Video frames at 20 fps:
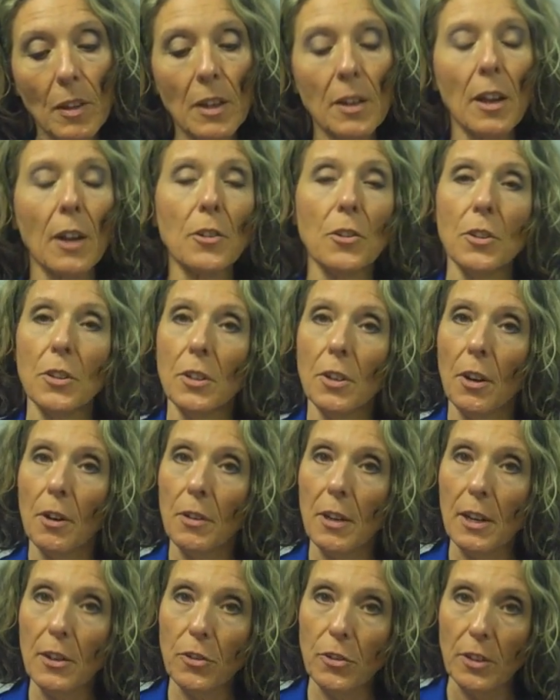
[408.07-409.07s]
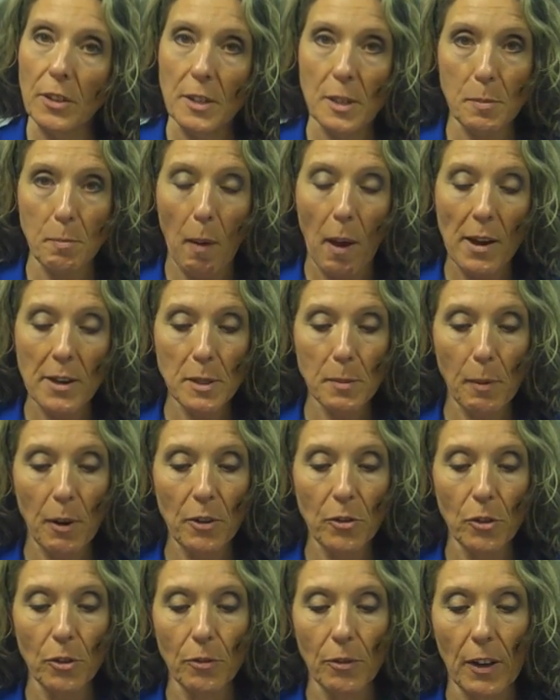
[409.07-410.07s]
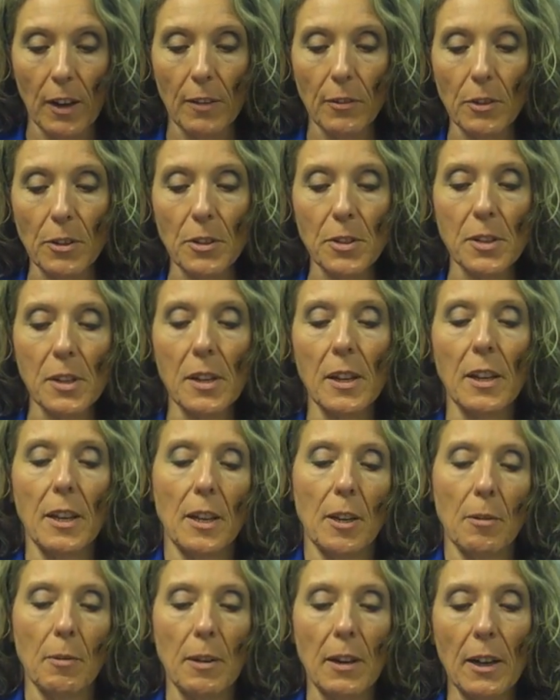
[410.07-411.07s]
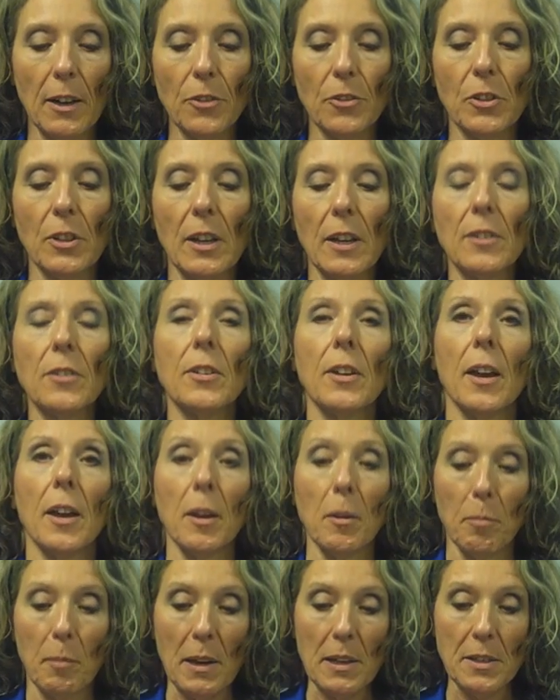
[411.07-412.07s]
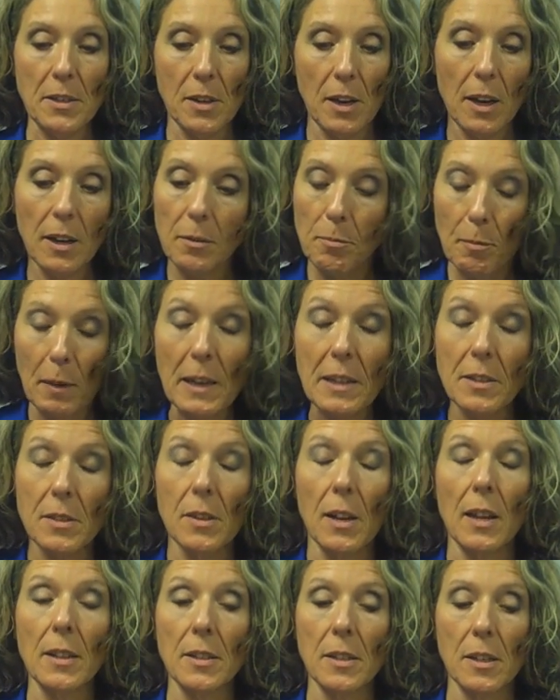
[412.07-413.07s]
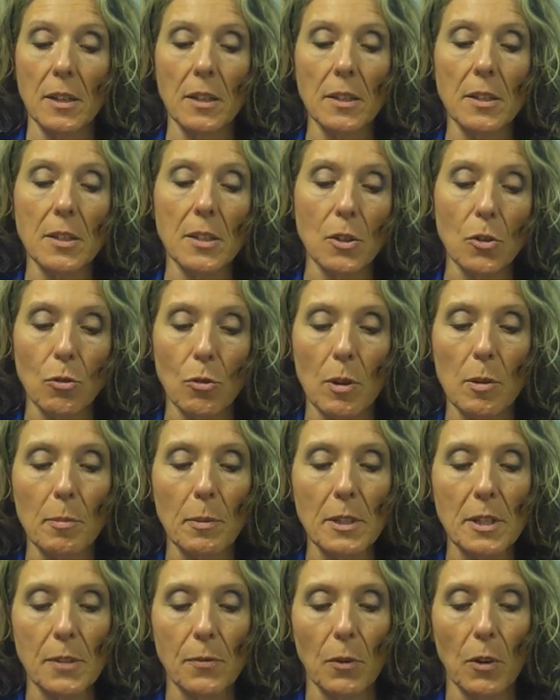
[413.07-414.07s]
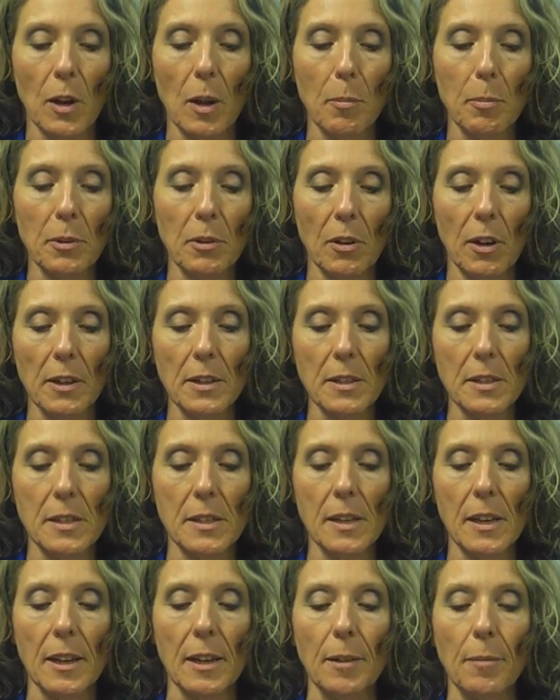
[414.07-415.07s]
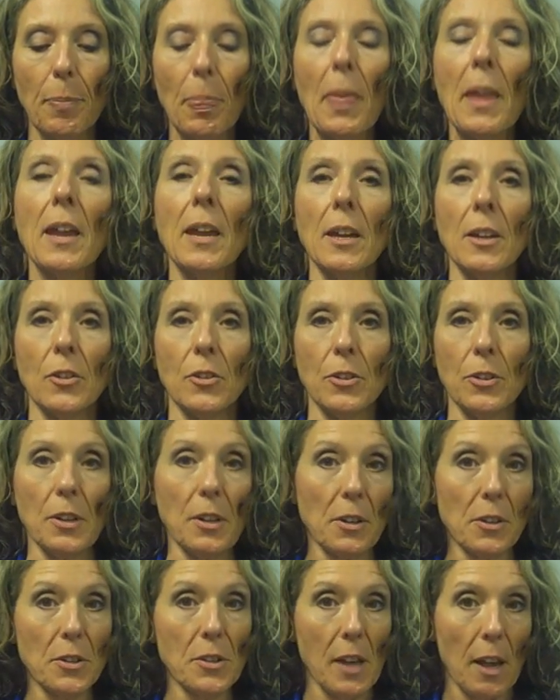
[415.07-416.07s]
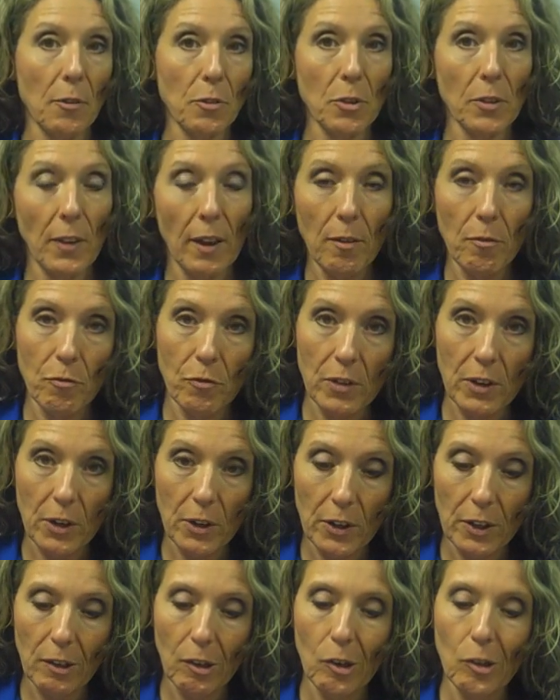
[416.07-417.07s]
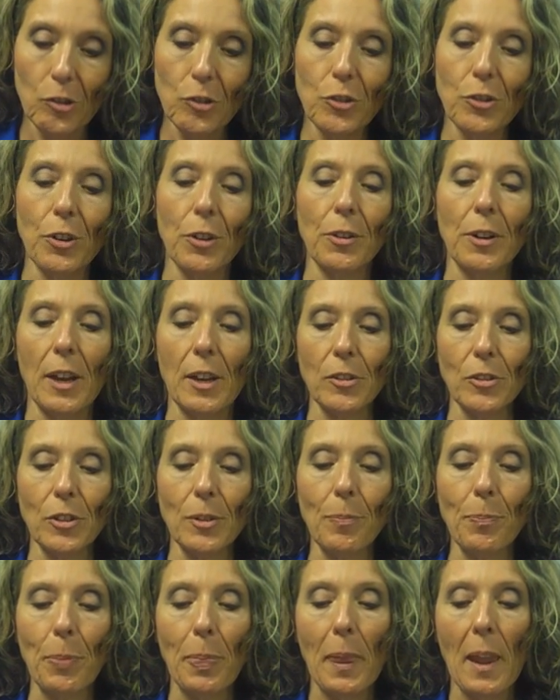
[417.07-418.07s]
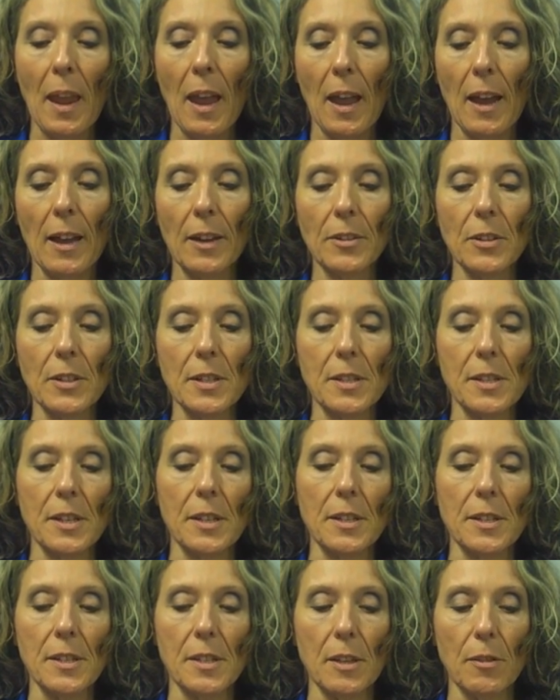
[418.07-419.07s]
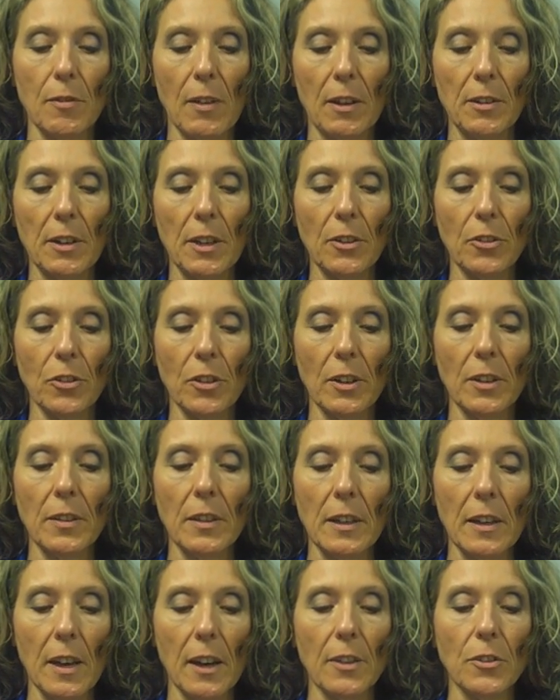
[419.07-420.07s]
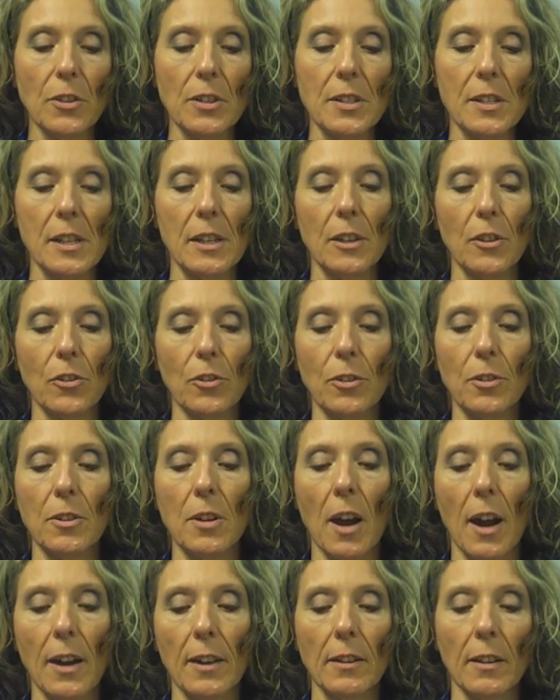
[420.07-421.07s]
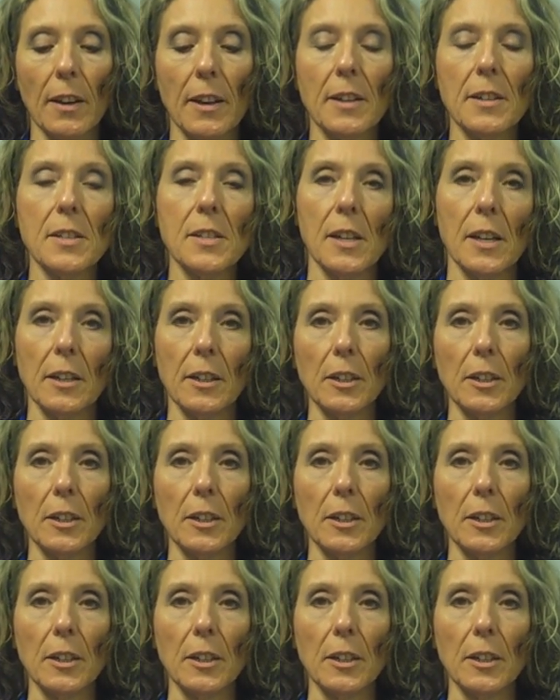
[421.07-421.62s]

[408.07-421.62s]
Now, do the donations buy special favors? Well, Genentech makes, te makes test kits and treatments for hepatitis C. Two years after that very large donation uh, to the CDC Foundation, the agency issued guidelines that